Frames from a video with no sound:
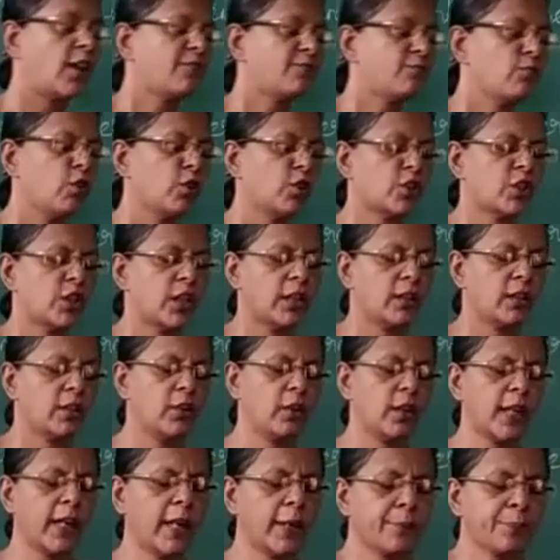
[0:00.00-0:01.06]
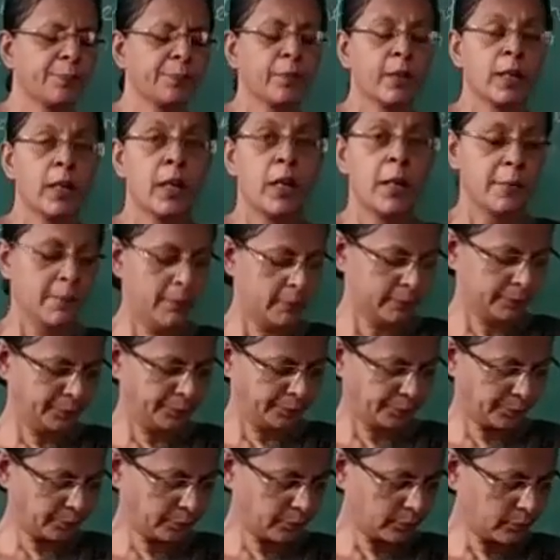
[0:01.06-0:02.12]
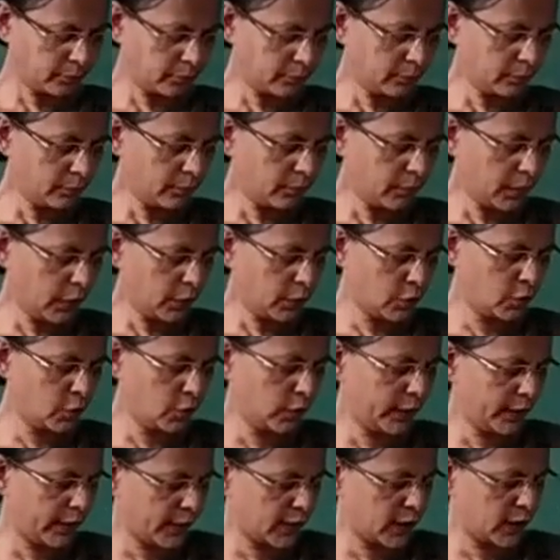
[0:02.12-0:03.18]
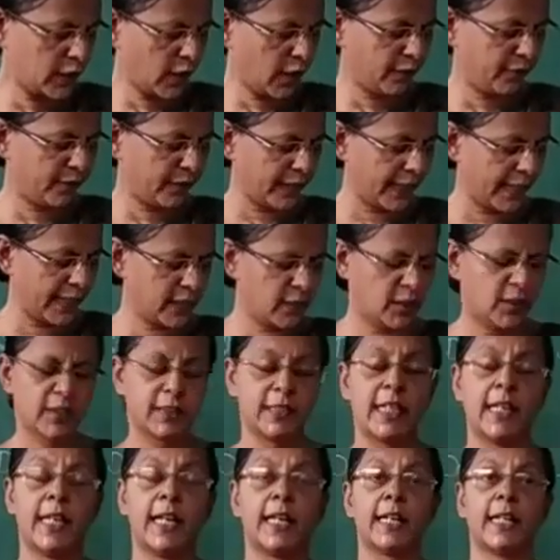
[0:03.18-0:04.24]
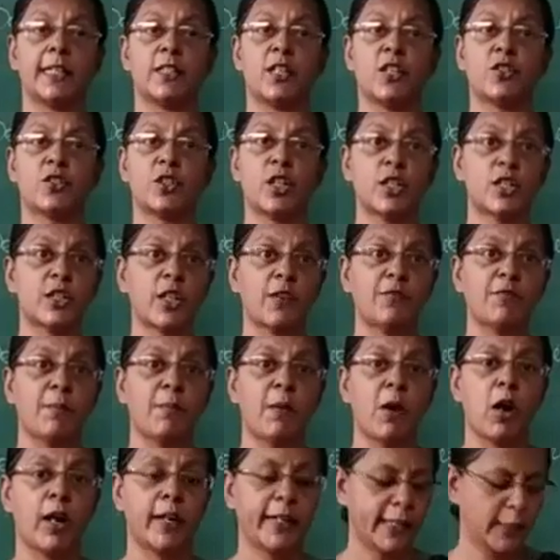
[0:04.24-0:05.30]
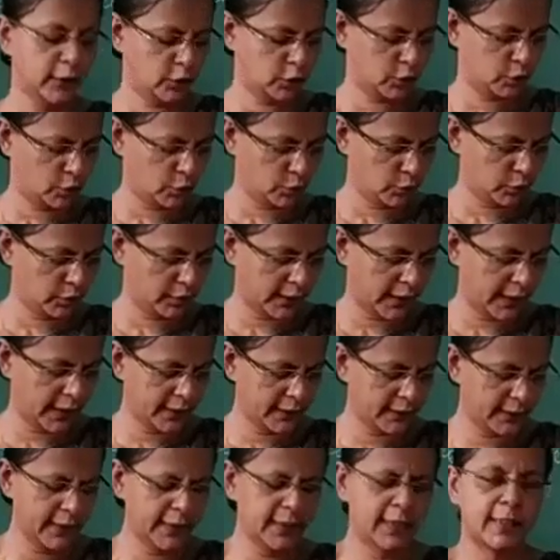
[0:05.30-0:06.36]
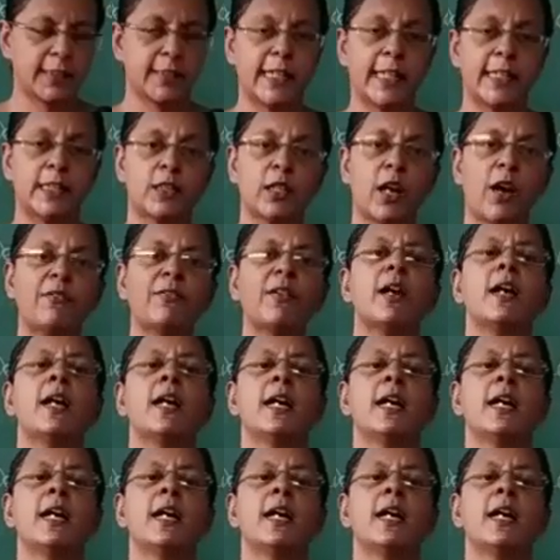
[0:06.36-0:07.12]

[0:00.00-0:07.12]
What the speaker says: motion. Okay. So, inertia of rest, the resistance of body to change its state of